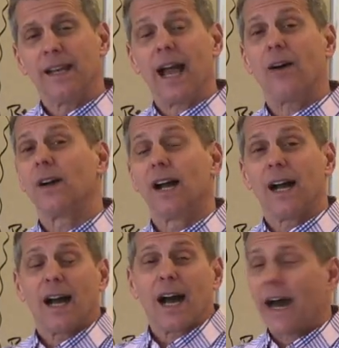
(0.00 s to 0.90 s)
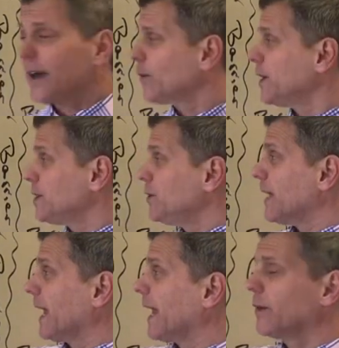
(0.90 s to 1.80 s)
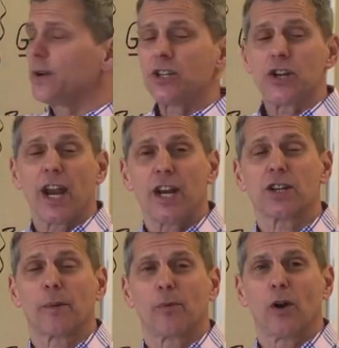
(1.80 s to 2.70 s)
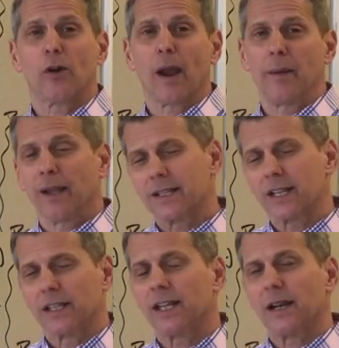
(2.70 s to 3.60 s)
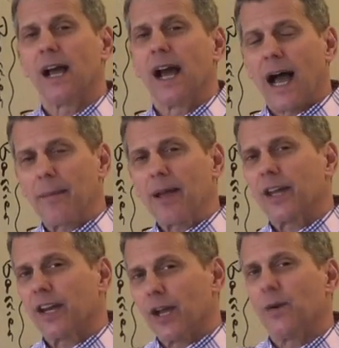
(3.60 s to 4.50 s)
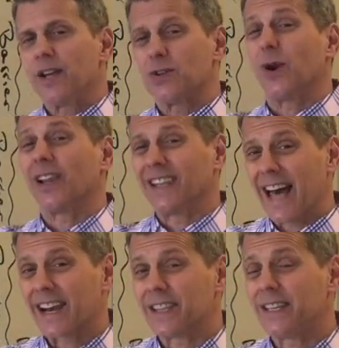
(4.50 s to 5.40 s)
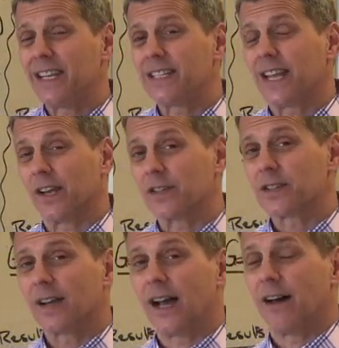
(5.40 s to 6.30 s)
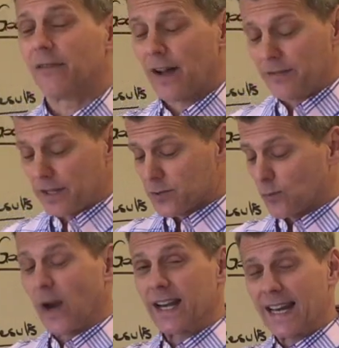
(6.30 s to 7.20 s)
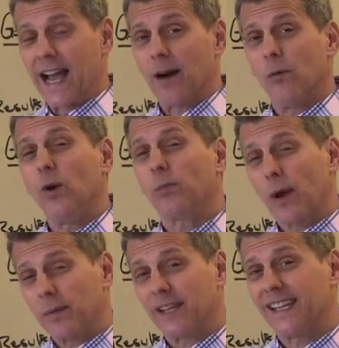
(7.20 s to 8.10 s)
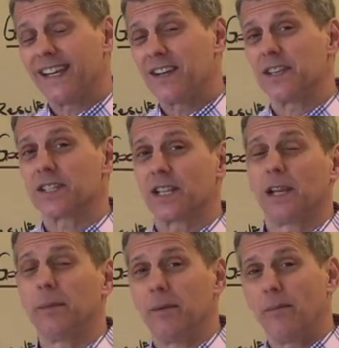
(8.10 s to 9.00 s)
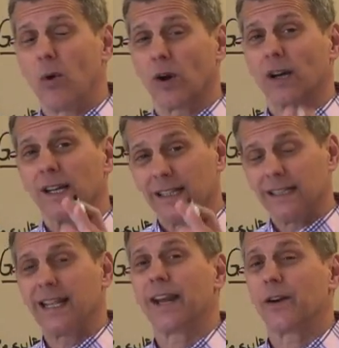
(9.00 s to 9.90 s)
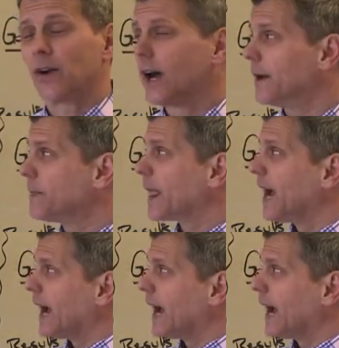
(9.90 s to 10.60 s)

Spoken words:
Now, how do we do that? How do we change our programming? I'm not going to go into a lot of the details of this right now. We'll probably get into this a little bit more later on.